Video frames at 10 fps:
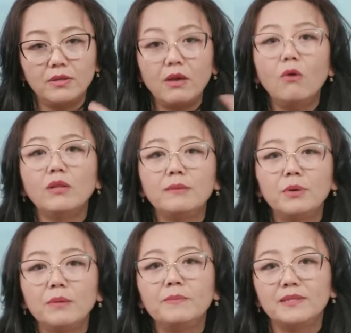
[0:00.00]
only
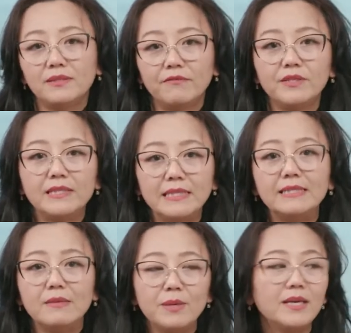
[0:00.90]
purpose of the
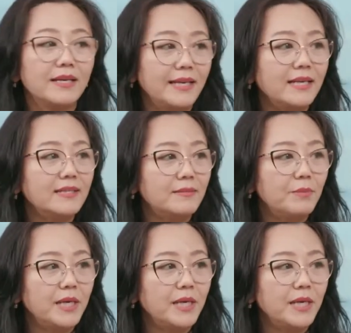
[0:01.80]
CCP, I guess.